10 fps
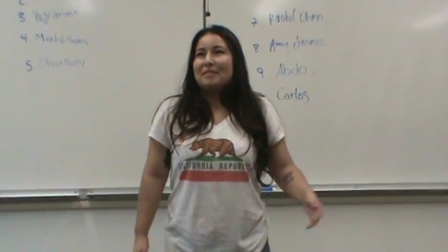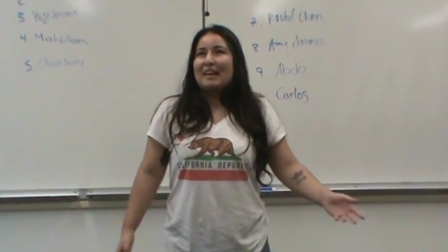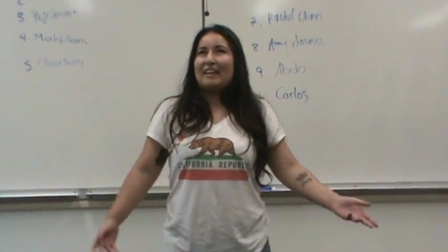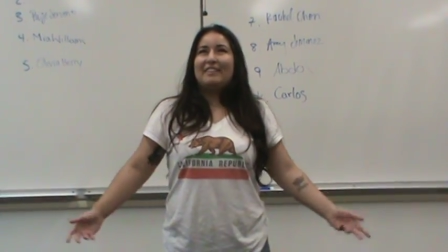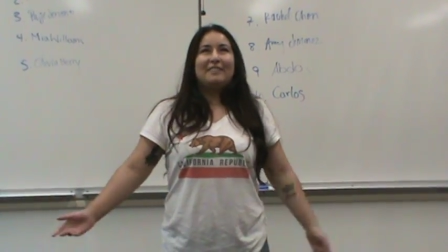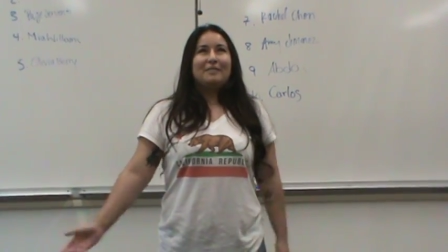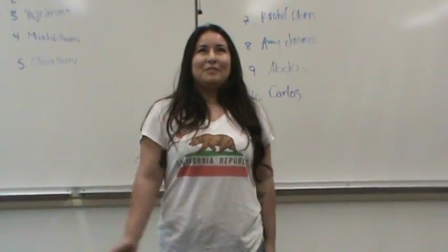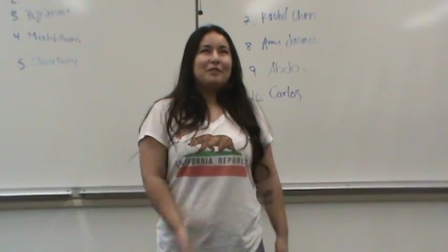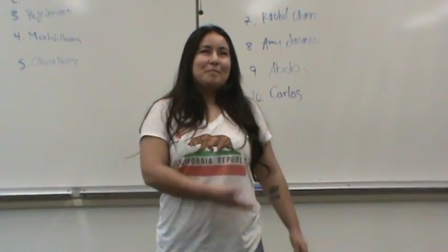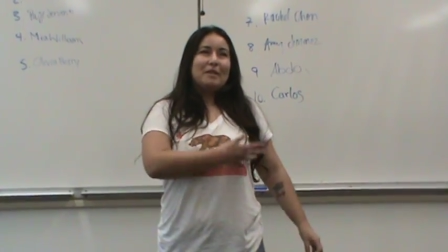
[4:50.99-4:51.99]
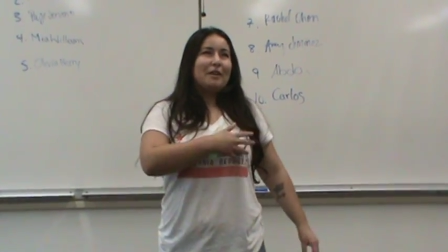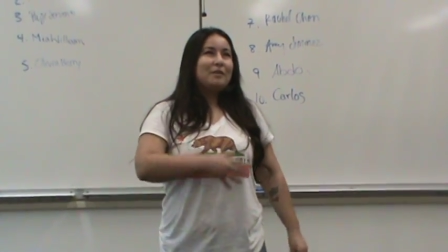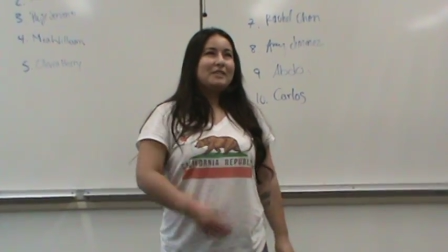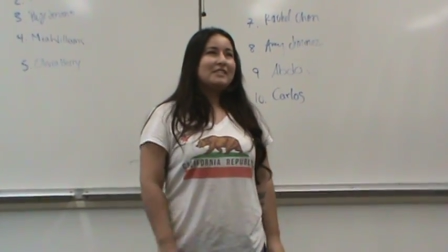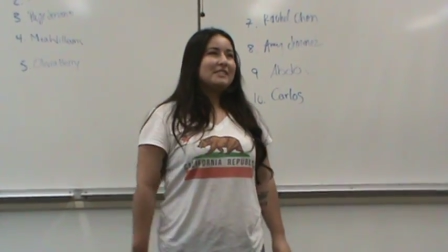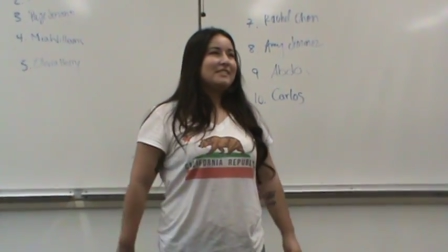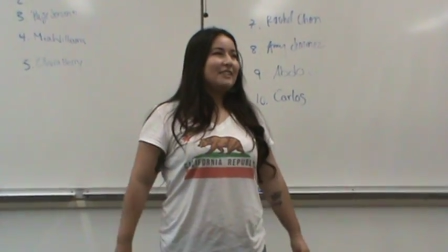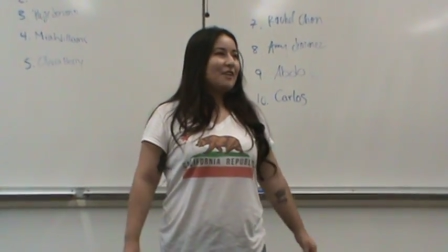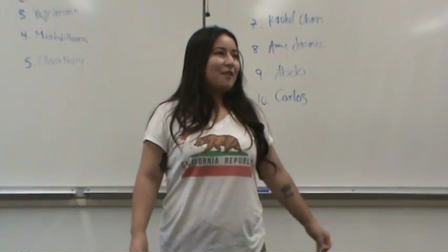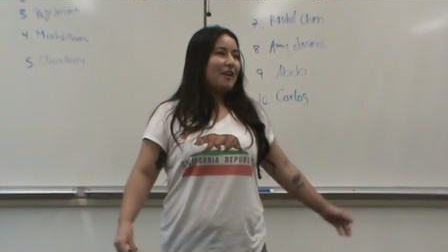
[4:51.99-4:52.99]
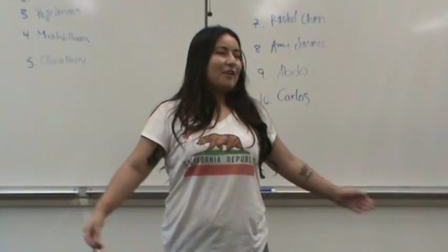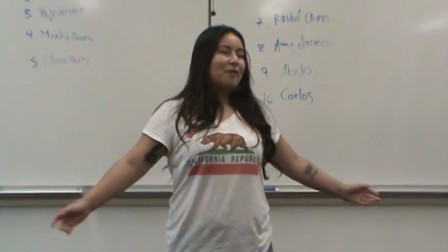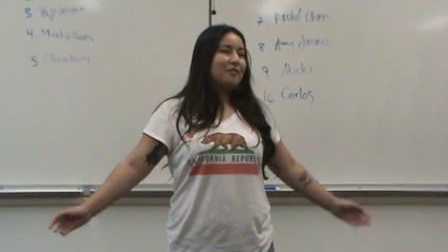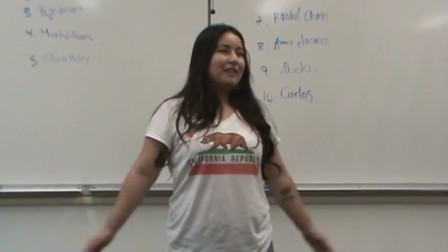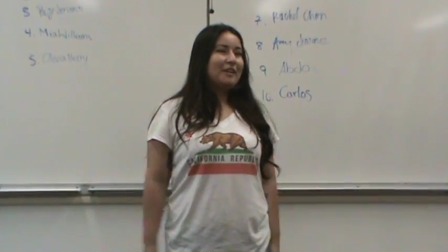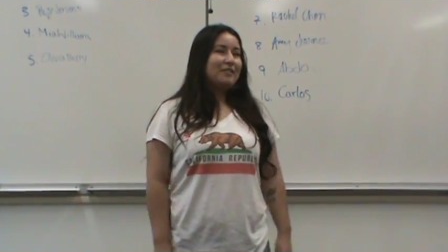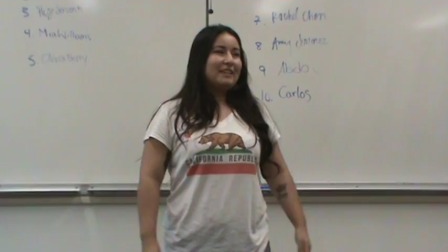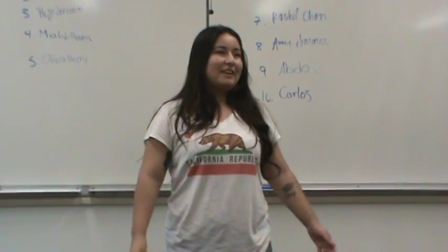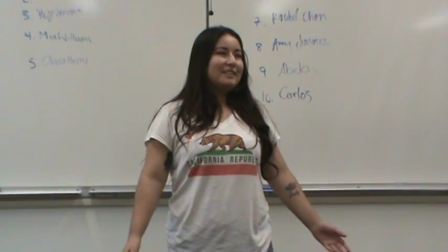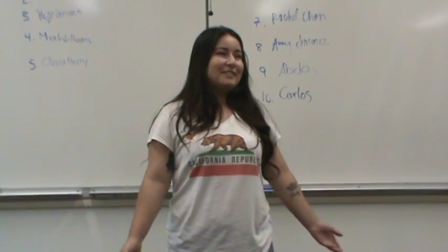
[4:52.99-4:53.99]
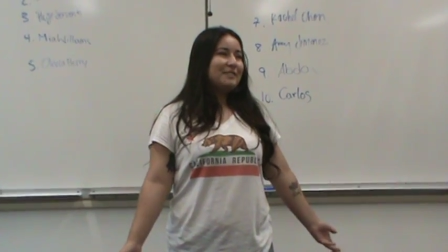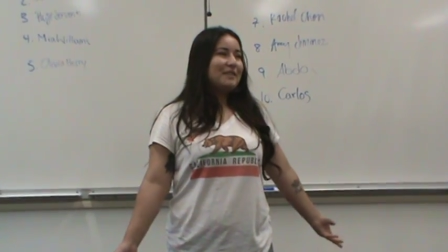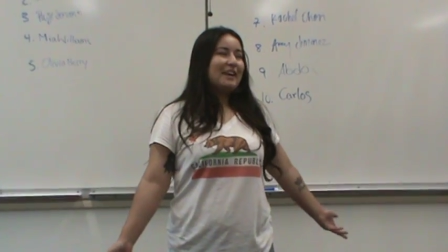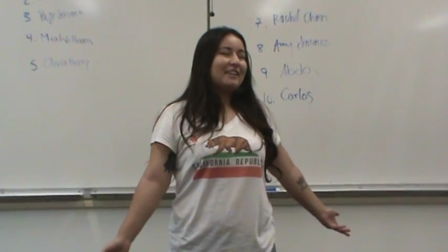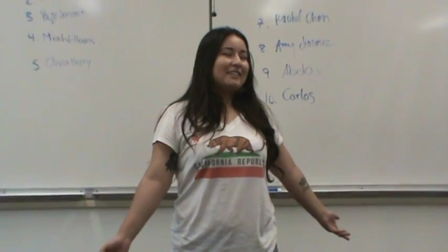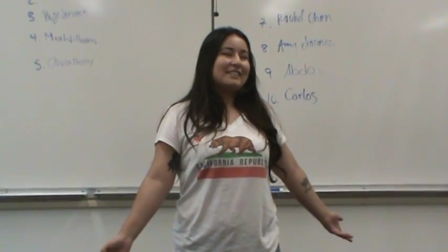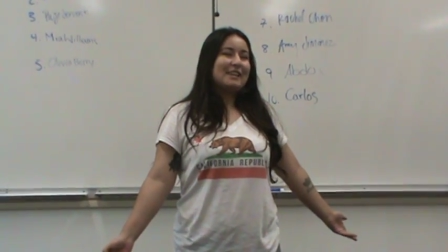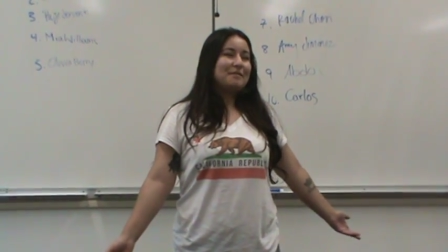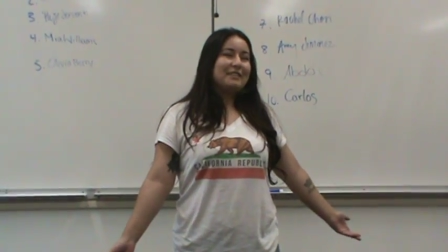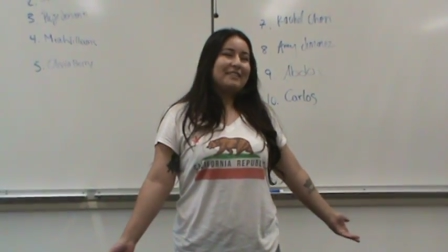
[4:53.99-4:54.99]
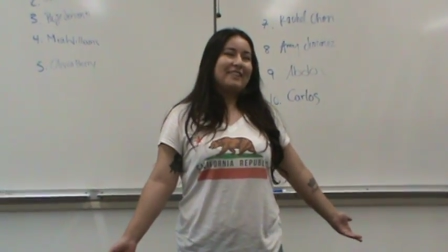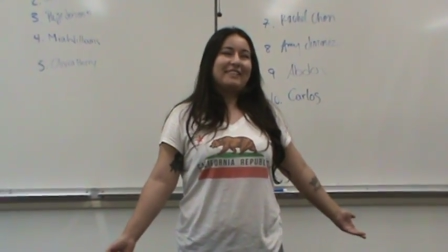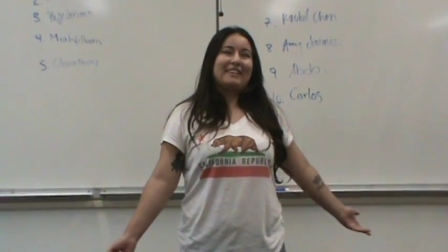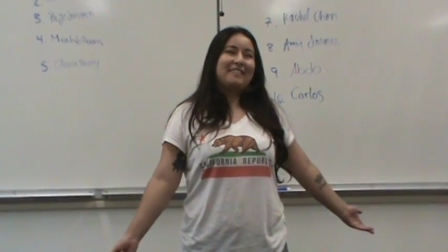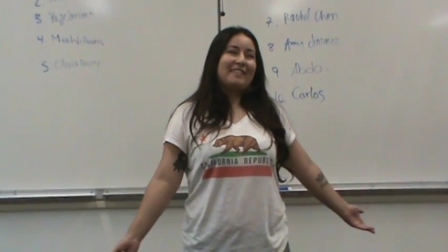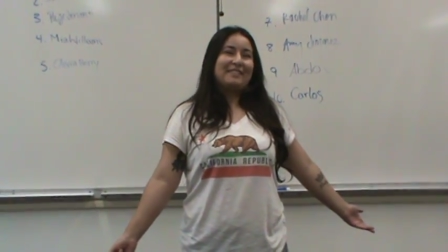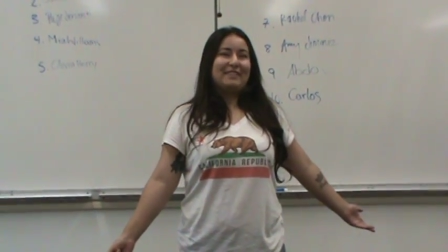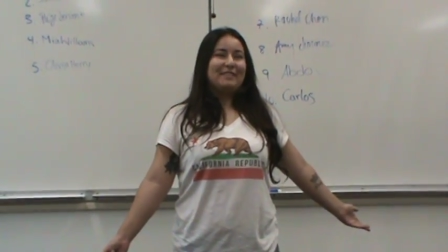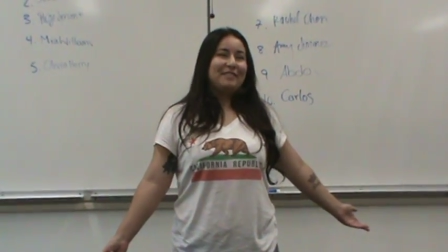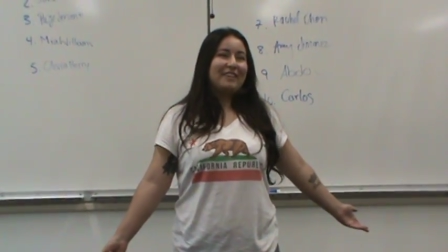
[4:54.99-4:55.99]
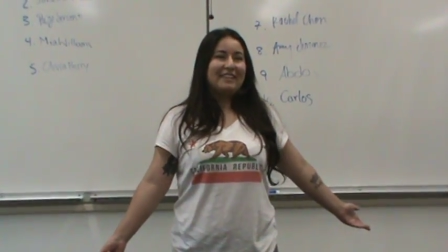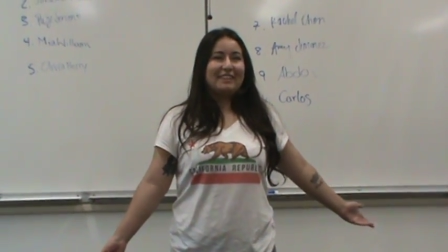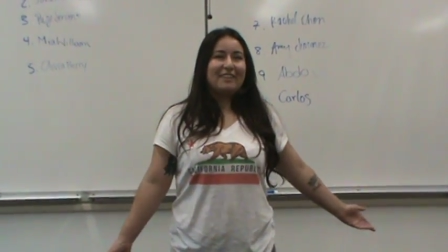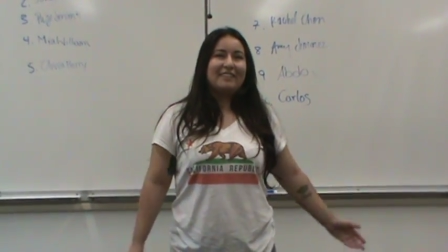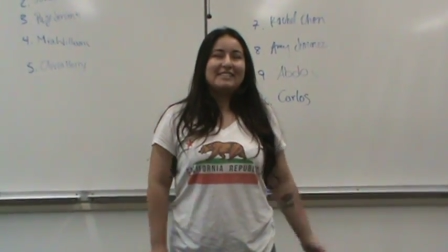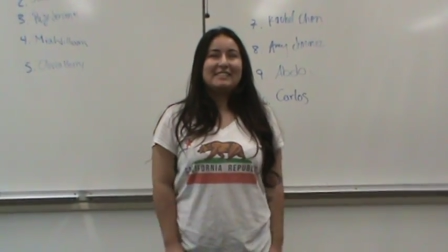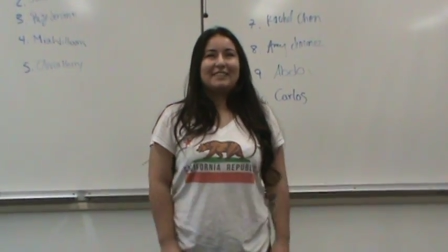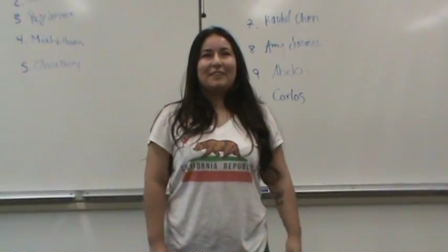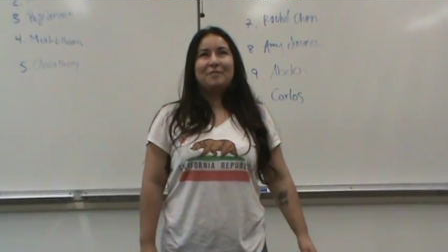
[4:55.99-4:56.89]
And then from there, we just, you know, got over it and we're like, dude, we had a good time in New York. Like, why are we going to fight at all? So,